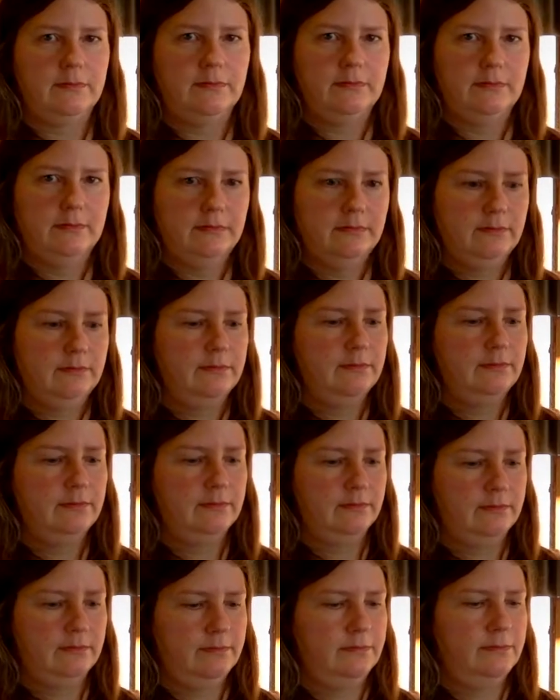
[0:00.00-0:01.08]

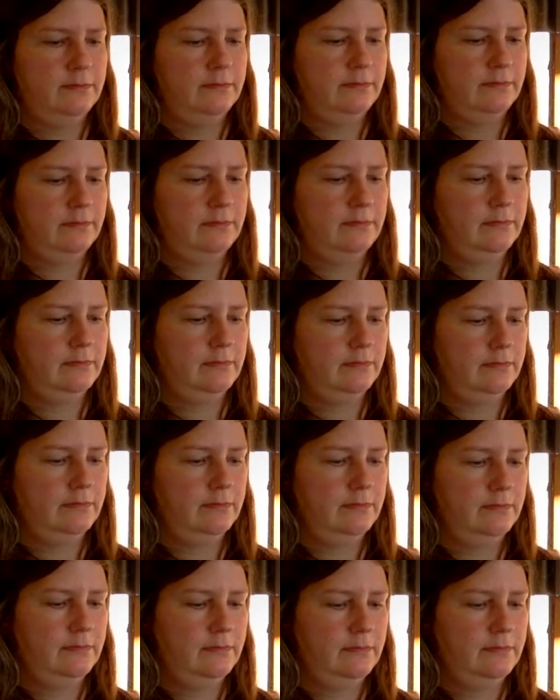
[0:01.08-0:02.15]

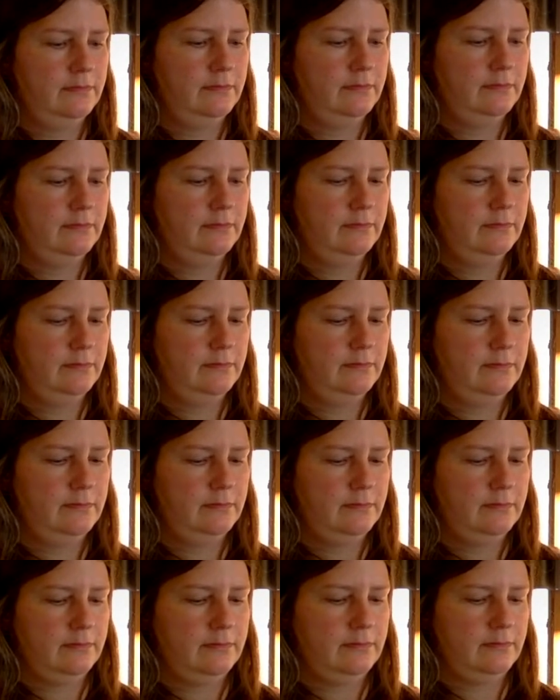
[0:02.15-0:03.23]

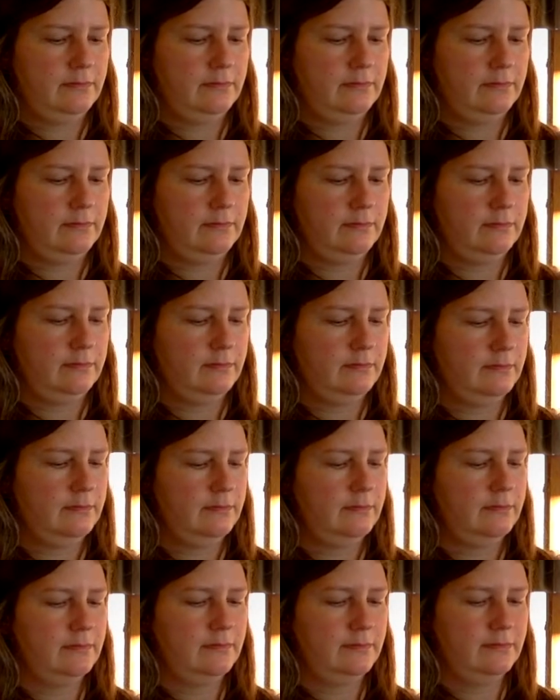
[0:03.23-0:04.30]

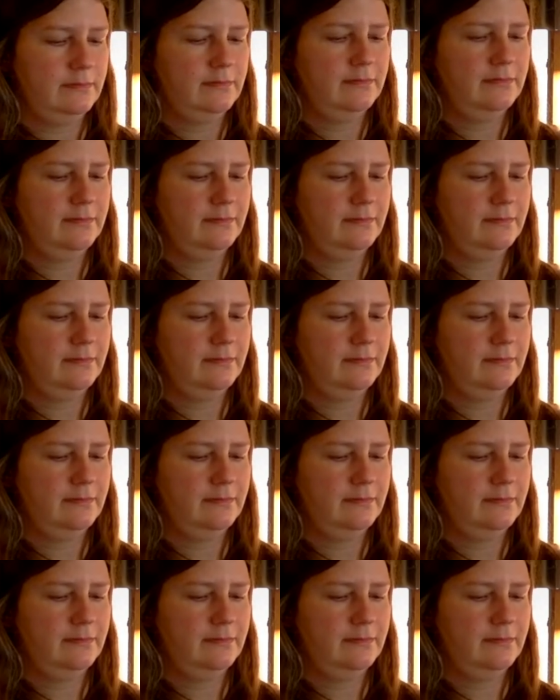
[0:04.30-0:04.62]
[no speech]